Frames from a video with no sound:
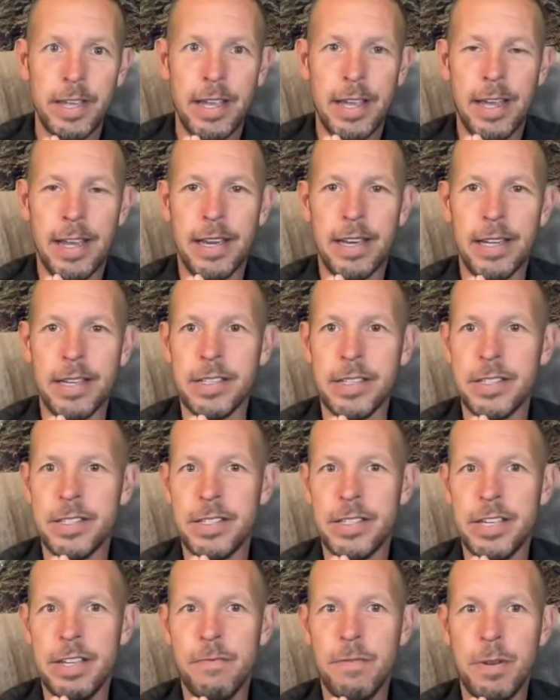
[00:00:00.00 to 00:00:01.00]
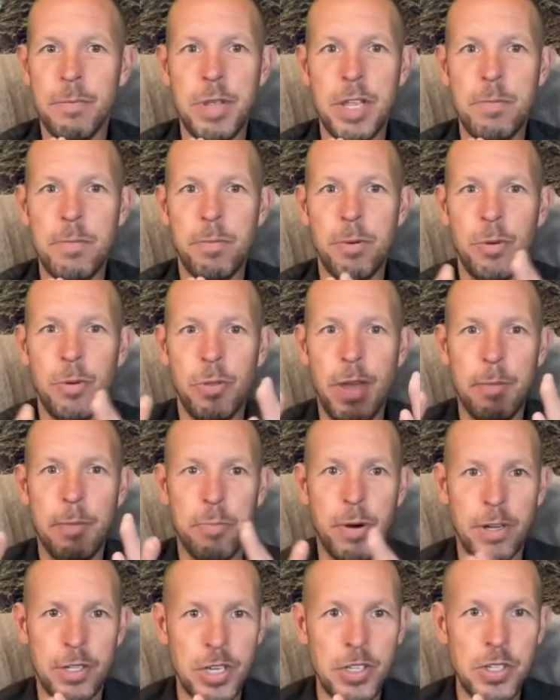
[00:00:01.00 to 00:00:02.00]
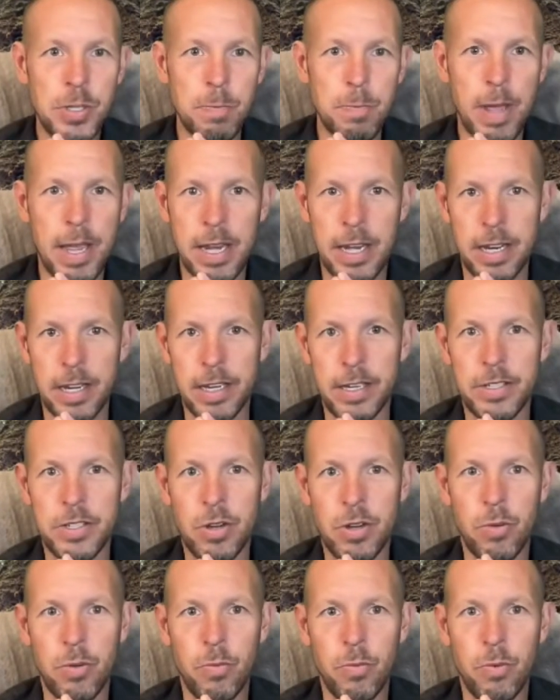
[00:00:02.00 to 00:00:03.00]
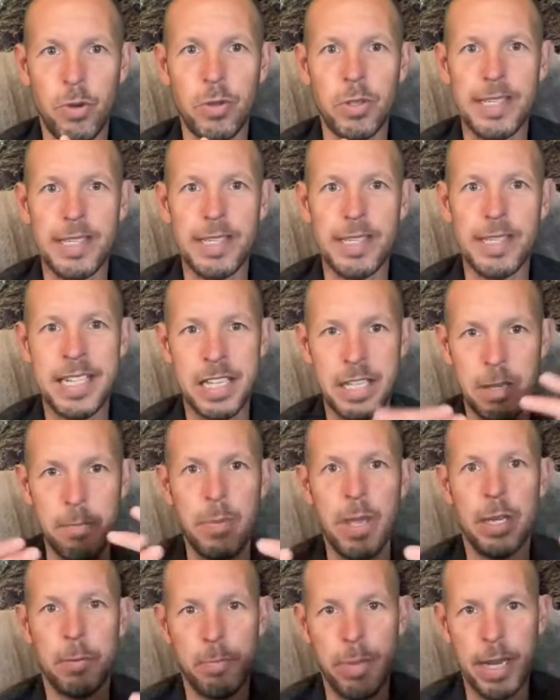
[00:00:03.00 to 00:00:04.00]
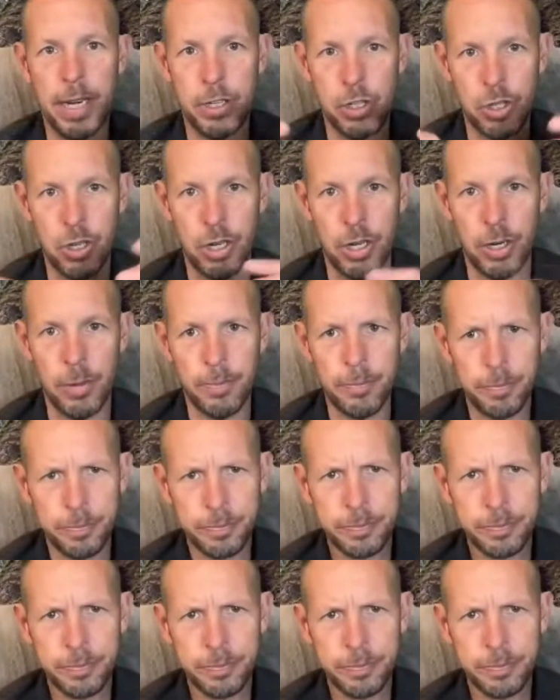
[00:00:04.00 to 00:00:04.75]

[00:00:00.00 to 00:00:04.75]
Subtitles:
And even people that participate in it don't really see the big picture